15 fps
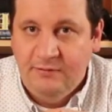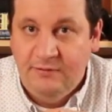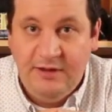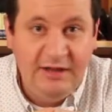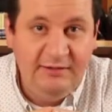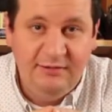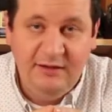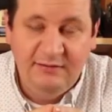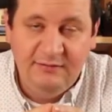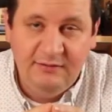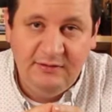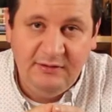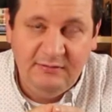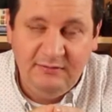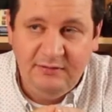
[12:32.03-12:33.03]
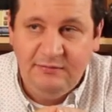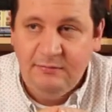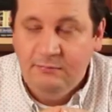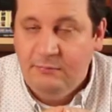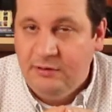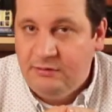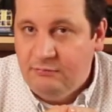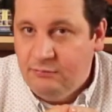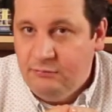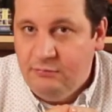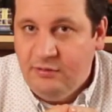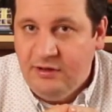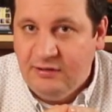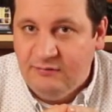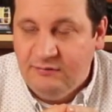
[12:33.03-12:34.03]
That doesn't exist, but could
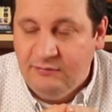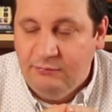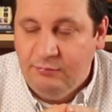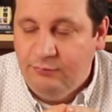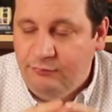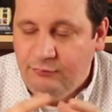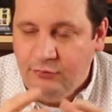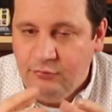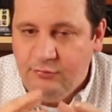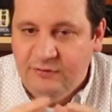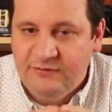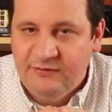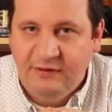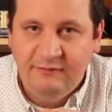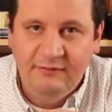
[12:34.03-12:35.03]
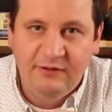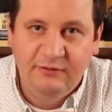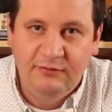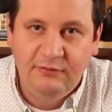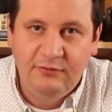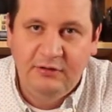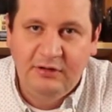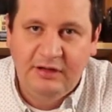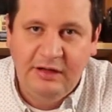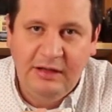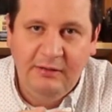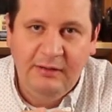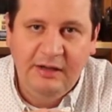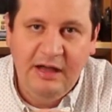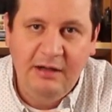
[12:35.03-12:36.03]
be something which is going to
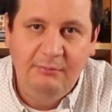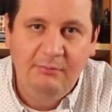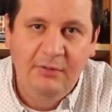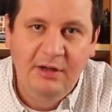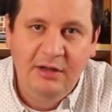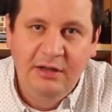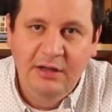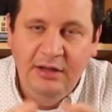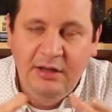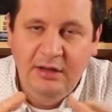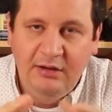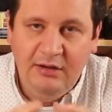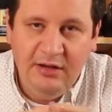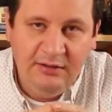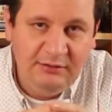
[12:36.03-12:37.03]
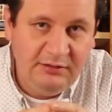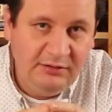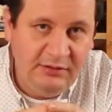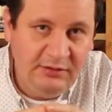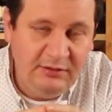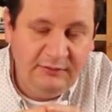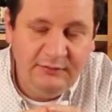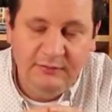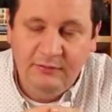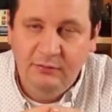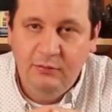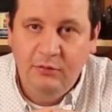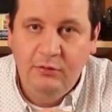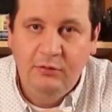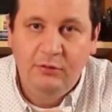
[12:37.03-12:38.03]
come in 100 years
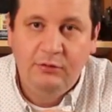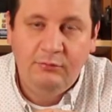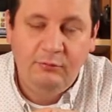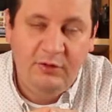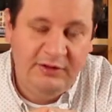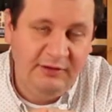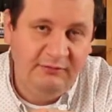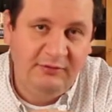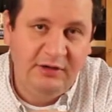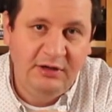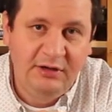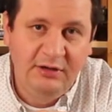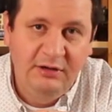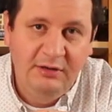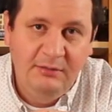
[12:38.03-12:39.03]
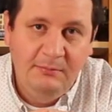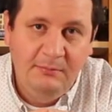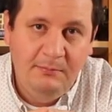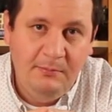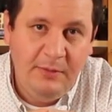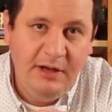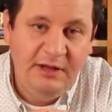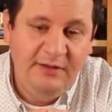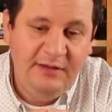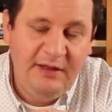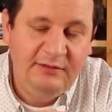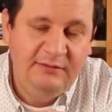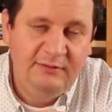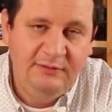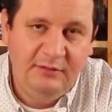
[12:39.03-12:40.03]
or whatever, but
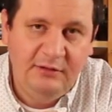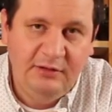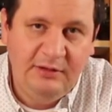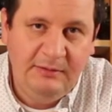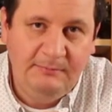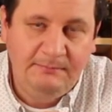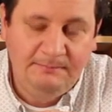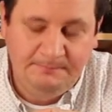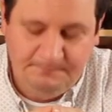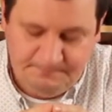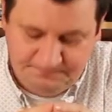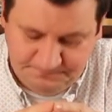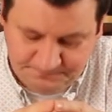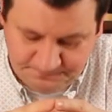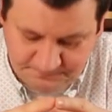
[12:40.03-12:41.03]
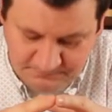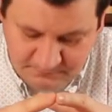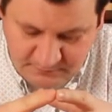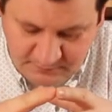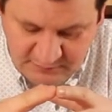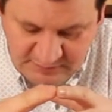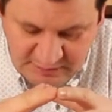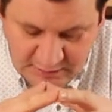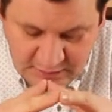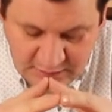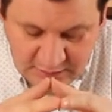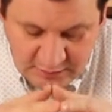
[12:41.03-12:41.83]
that is going to come.